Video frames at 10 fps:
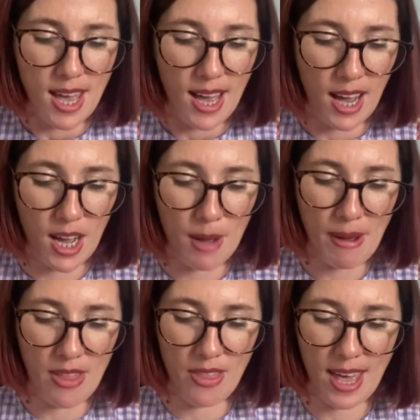
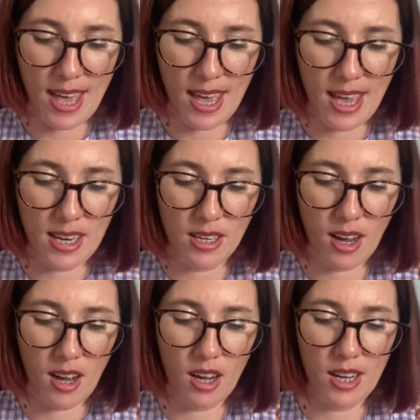And then
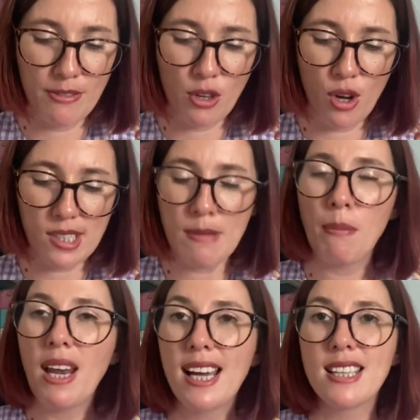I've got some
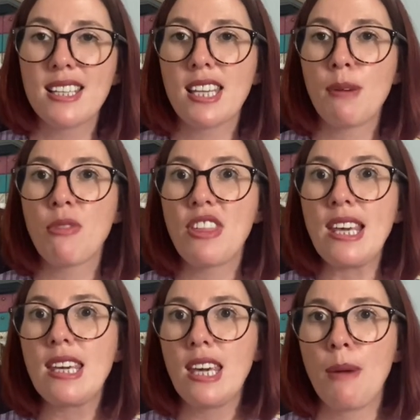plans that I'm
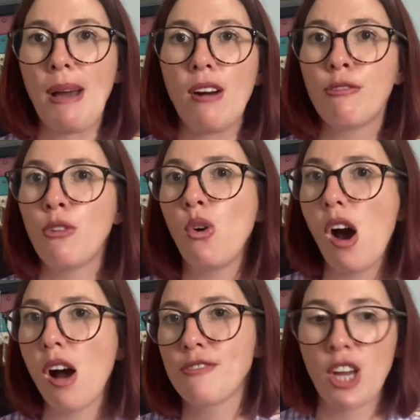thinking about for
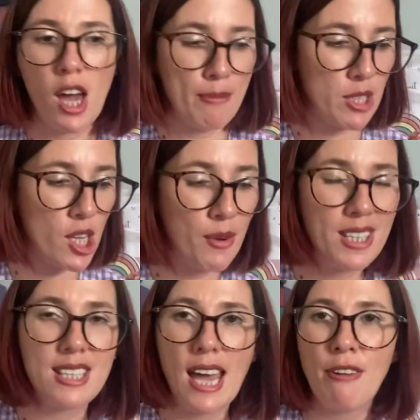half term, so
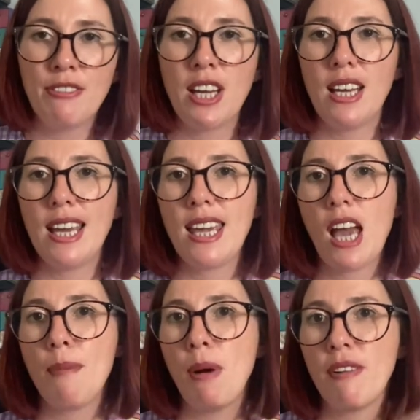definitely
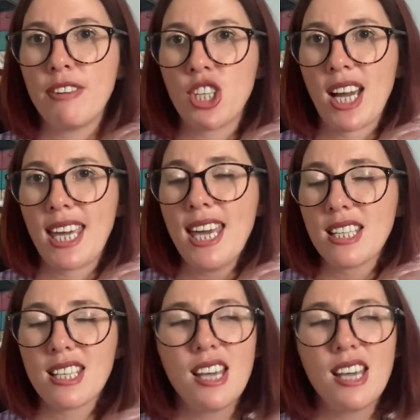a puffer jacket.